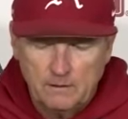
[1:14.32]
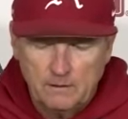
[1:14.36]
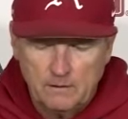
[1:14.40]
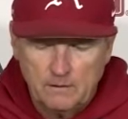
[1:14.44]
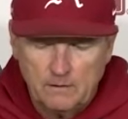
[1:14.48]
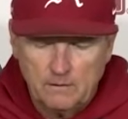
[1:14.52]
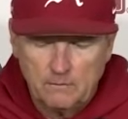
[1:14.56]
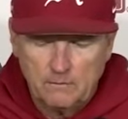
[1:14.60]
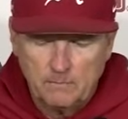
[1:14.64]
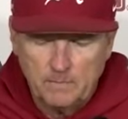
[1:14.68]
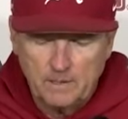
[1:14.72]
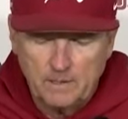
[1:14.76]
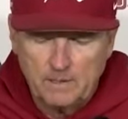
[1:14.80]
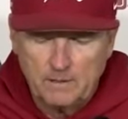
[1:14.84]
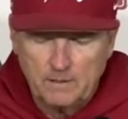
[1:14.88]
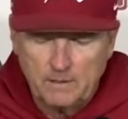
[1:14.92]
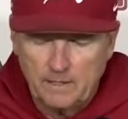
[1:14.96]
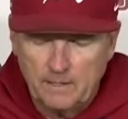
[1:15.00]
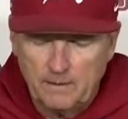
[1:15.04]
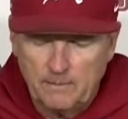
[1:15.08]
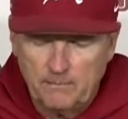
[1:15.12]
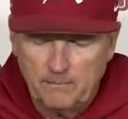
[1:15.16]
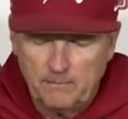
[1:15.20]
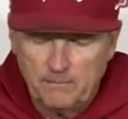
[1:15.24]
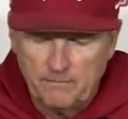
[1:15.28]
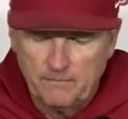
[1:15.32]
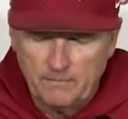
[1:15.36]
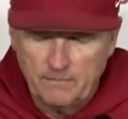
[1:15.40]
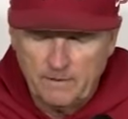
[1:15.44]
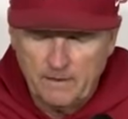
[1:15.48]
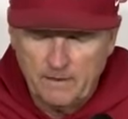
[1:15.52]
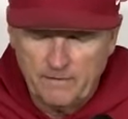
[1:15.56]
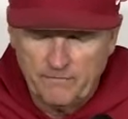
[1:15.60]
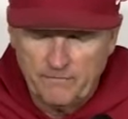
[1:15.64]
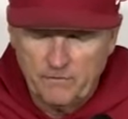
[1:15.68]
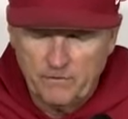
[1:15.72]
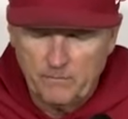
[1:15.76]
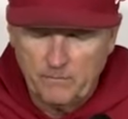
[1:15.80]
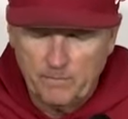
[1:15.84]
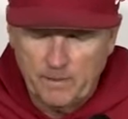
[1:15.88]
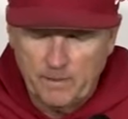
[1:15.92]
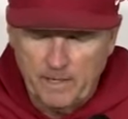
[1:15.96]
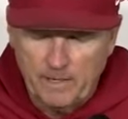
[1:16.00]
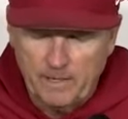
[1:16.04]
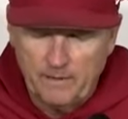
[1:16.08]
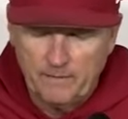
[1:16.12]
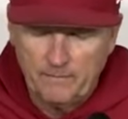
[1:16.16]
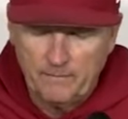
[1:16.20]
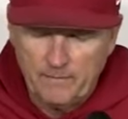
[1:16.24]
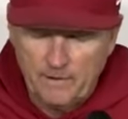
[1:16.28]
you know, big time effort
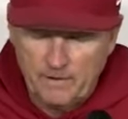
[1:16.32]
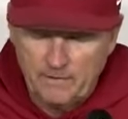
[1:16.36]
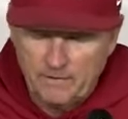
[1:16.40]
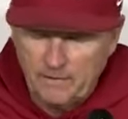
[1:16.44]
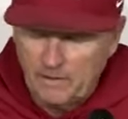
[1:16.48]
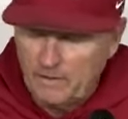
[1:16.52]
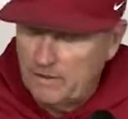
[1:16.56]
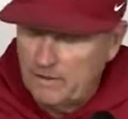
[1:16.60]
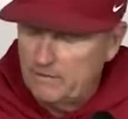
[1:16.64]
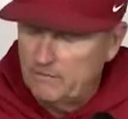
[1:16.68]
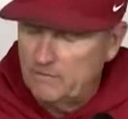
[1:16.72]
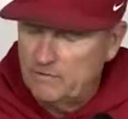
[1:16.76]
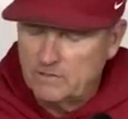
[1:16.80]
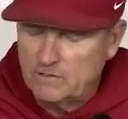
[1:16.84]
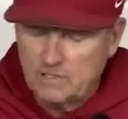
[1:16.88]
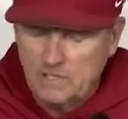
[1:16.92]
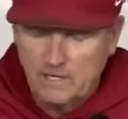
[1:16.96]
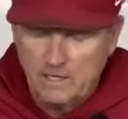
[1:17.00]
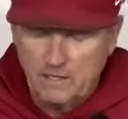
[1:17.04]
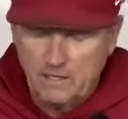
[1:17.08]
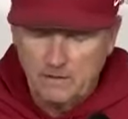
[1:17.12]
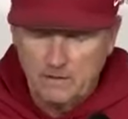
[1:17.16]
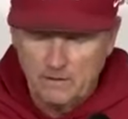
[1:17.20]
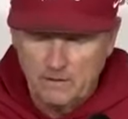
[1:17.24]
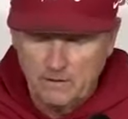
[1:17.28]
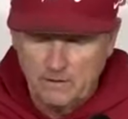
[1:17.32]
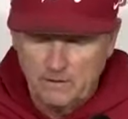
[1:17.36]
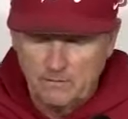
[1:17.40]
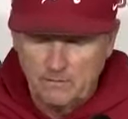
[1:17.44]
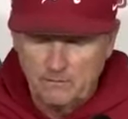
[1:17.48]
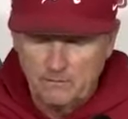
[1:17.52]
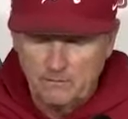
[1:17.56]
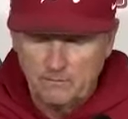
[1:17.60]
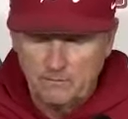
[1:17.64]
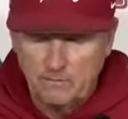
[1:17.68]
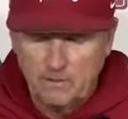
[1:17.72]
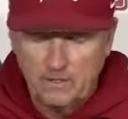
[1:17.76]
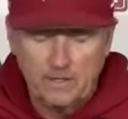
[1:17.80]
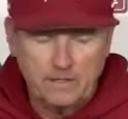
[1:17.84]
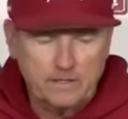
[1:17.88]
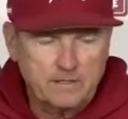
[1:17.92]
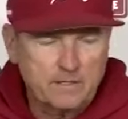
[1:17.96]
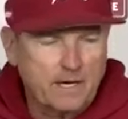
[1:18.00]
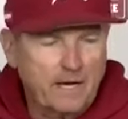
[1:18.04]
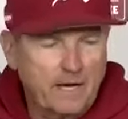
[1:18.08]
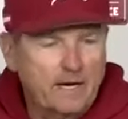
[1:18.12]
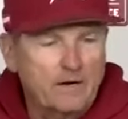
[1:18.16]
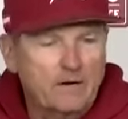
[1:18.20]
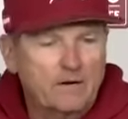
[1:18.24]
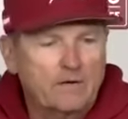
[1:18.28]
by I thought Evan Taylor and Brady
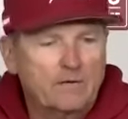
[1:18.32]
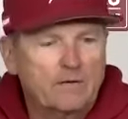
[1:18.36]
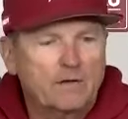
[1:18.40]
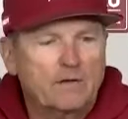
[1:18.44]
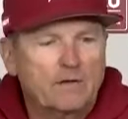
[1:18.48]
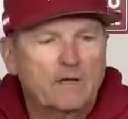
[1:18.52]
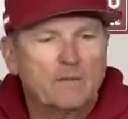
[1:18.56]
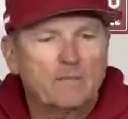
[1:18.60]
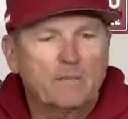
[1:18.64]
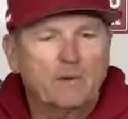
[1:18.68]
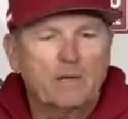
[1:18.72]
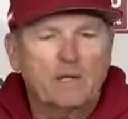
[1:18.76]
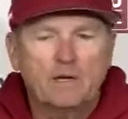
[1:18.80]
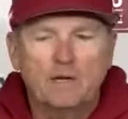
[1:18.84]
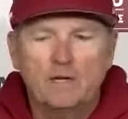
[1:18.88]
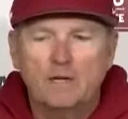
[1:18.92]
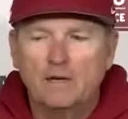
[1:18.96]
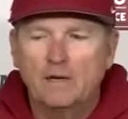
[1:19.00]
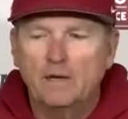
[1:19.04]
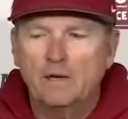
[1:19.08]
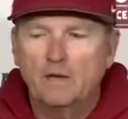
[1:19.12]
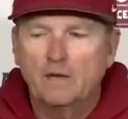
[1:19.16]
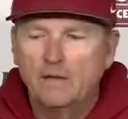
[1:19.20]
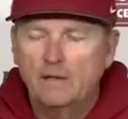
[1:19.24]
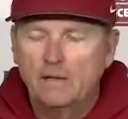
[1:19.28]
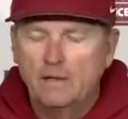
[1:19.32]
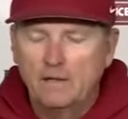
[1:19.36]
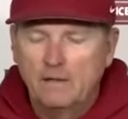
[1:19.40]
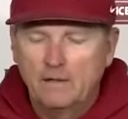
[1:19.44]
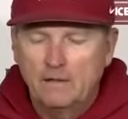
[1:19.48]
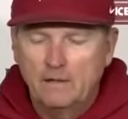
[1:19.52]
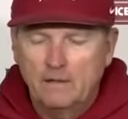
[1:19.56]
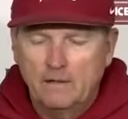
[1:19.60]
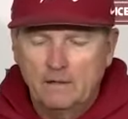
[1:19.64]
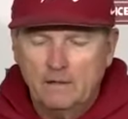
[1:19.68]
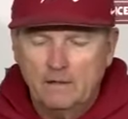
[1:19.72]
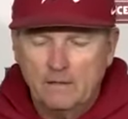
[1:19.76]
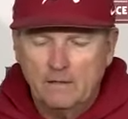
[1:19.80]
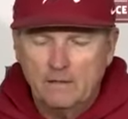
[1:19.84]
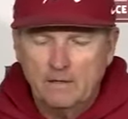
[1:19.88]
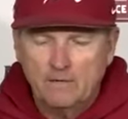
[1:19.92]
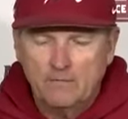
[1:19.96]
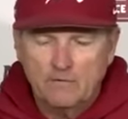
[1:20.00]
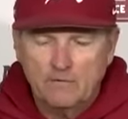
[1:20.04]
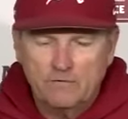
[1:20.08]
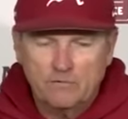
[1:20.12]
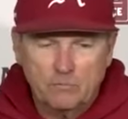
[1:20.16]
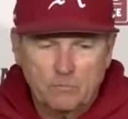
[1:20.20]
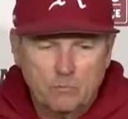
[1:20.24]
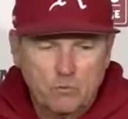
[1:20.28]
Tygart to come in and and
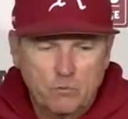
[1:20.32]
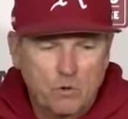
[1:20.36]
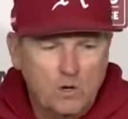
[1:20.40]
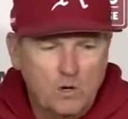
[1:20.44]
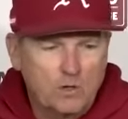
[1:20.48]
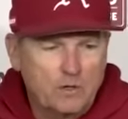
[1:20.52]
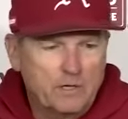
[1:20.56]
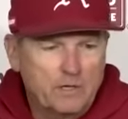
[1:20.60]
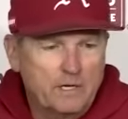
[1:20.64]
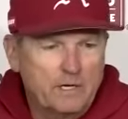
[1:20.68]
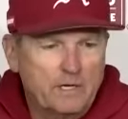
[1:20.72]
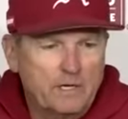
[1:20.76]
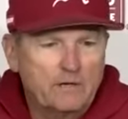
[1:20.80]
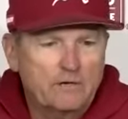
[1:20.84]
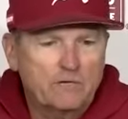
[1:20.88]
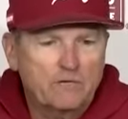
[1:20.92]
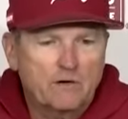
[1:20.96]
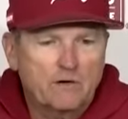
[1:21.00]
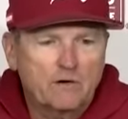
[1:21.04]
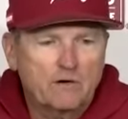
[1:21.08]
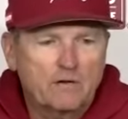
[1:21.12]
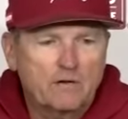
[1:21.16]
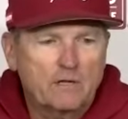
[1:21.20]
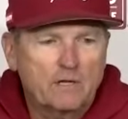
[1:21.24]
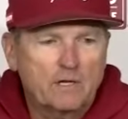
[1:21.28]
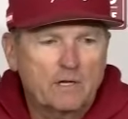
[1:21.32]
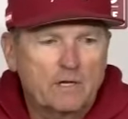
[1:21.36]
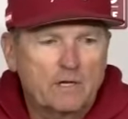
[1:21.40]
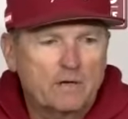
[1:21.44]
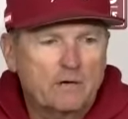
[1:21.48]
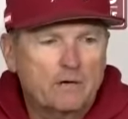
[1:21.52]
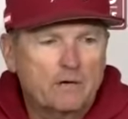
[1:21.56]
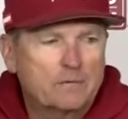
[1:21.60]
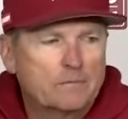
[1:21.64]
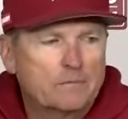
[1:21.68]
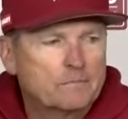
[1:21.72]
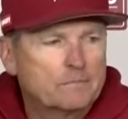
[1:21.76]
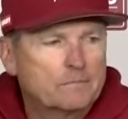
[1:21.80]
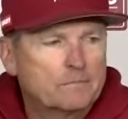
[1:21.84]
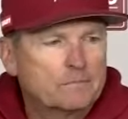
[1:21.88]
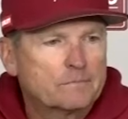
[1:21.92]
give us some quality innings there at the end.